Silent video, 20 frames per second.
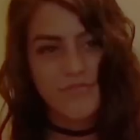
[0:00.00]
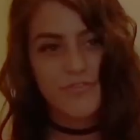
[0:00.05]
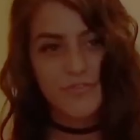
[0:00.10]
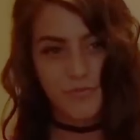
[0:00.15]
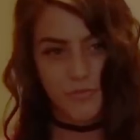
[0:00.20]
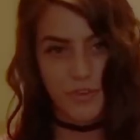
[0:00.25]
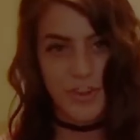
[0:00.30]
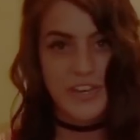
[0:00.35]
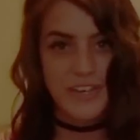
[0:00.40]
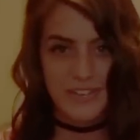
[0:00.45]

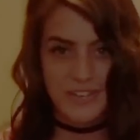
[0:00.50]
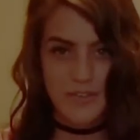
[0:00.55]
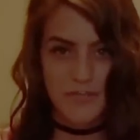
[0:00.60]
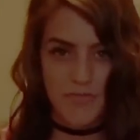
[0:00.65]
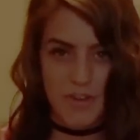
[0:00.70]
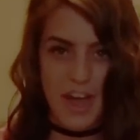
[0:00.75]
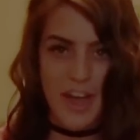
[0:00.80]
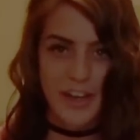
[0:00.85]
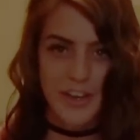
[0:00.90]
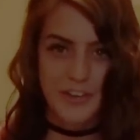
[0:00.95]
reason
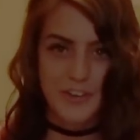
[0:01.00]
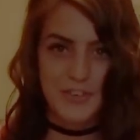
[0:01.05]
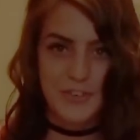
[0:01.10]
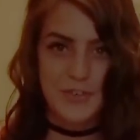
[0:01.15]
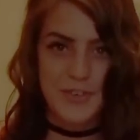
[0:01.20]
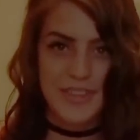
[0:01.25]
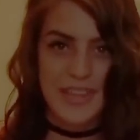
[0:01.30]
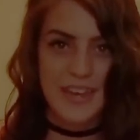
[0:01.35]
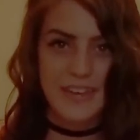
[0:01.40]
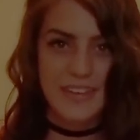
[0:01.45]
why you're
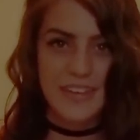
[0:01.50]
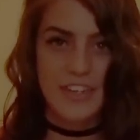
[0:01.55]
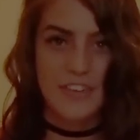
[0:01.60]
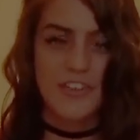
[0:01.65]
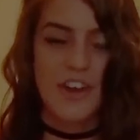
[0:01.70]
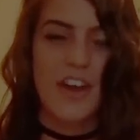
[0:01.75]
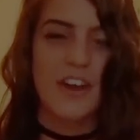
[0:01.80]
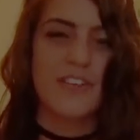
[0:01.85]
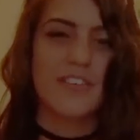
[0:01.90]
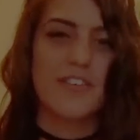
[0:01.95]
doing that
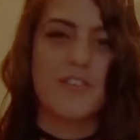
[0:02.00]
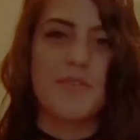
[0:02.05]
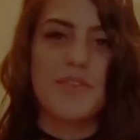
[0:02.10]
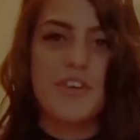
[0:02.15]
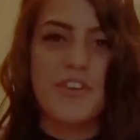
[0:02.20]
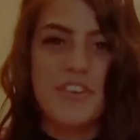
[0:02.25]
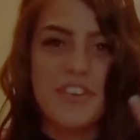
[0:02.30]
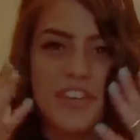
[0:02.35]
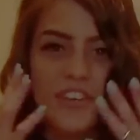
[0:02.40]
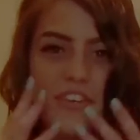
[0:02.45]
detox. So when
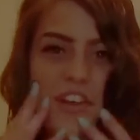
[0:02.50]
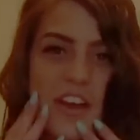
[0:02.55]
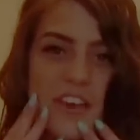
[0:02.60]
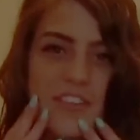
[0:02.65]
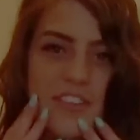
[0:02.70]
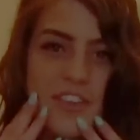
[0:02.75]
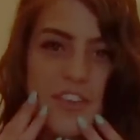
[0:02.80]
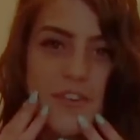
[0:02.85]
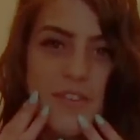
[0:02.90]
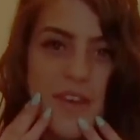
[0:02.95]
you're
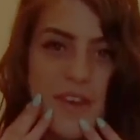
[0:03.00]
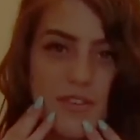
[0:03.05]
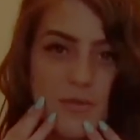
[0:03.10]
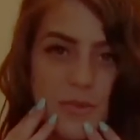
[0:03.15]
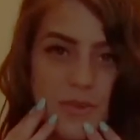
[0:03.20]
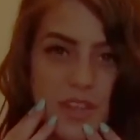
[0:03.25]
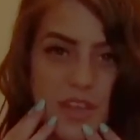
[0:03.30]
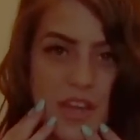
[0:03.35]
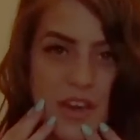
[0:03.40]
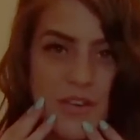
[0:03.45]
detoxing your face
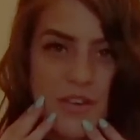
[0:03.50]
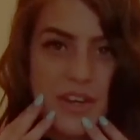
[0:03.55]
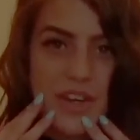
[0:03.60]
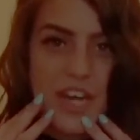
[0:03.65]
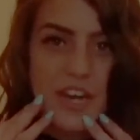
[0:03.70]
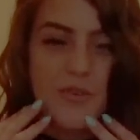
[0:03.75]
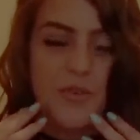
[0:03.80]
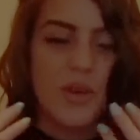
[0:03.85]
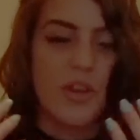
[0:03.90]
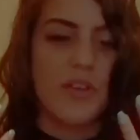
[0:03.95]
with the
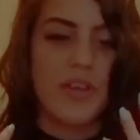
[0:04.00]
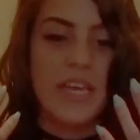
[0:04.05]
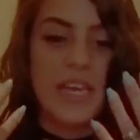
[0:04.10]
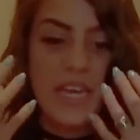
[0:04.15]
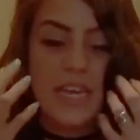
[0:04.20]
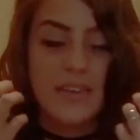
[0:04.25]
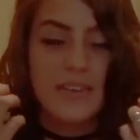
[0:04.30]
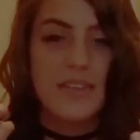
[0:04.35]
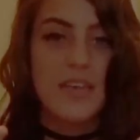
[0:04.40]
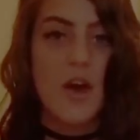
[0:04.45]
coconut oil, it
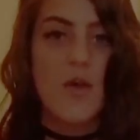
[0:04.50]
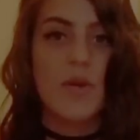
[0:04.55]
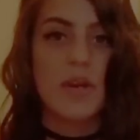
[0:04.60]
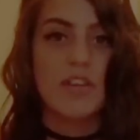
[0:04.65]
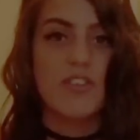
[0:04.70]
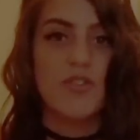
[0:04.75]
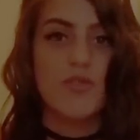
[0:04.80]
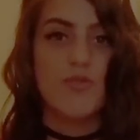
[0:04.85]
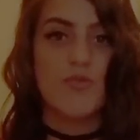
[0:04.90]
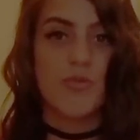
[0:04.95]
is
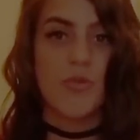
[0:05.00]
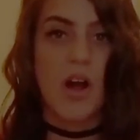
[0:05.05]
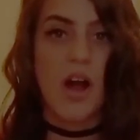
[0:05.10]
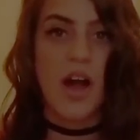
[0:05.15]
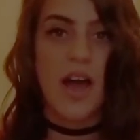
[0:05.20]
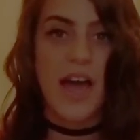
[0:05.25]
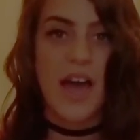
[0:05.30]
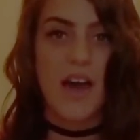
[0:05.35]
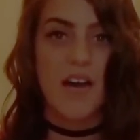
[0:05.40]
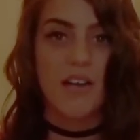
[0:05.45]
going to
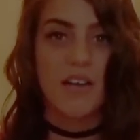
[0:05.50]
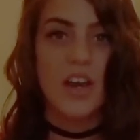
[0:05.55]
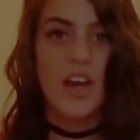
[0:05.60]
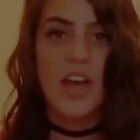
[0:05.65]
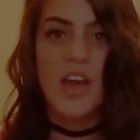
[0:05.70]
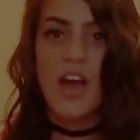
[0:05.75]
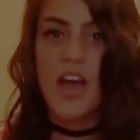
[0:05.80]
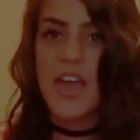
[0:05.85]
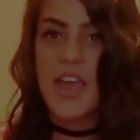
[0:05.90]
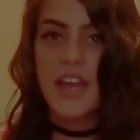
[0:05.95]
draw out
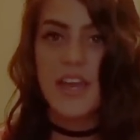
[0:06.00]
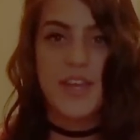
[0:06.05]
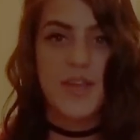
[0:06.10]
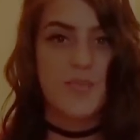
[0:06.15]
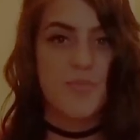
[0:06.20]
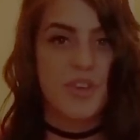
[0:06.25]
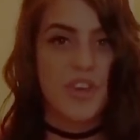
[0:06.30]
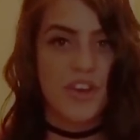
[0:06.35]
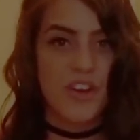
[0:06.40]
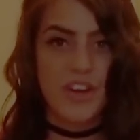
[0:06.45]
any
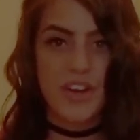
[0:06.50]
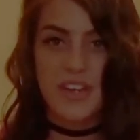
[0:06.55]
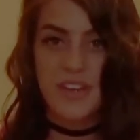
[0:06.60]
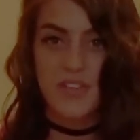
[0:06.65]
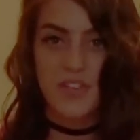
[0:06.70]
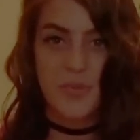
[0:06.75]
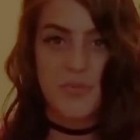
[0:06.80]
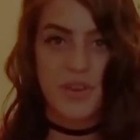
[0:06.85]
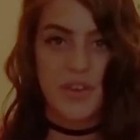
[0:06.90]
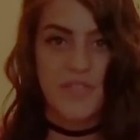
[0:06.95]

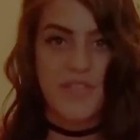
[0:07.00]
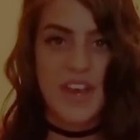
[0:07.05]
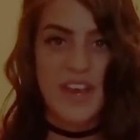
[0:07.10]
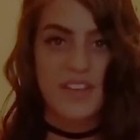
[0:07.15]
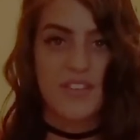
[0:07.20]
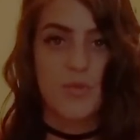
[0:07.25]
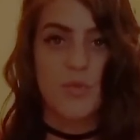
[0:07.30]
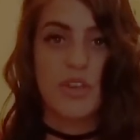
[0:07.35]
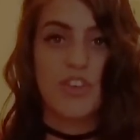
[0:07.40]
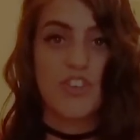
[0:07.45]
impurities from your
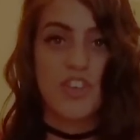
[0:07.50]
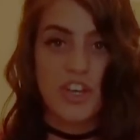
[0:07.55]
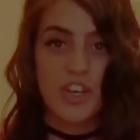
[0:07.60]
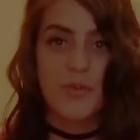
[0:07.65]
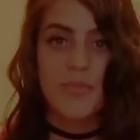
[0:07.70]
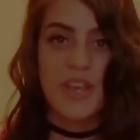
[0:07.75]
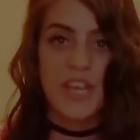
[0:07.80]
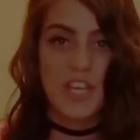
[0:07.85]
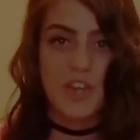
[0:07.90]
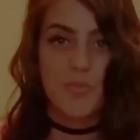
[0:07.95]
face, which
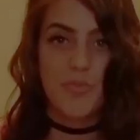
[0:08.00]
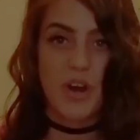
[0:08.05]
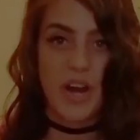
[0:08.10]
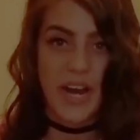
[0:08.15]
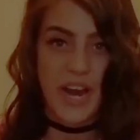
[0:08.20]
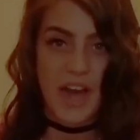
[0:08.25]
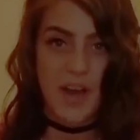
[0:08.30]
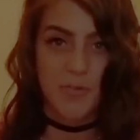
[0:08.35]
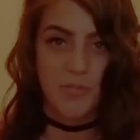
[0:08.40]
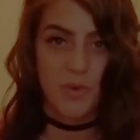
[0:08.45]
could make you
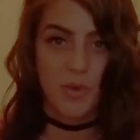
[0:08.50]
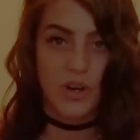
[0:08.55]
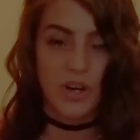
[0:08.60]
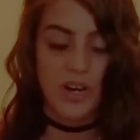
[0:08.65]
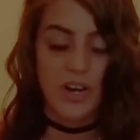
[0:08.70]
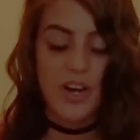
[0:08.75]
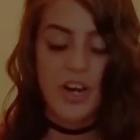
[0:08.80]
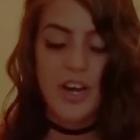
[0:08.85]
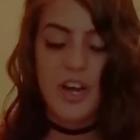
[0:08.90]
break out more.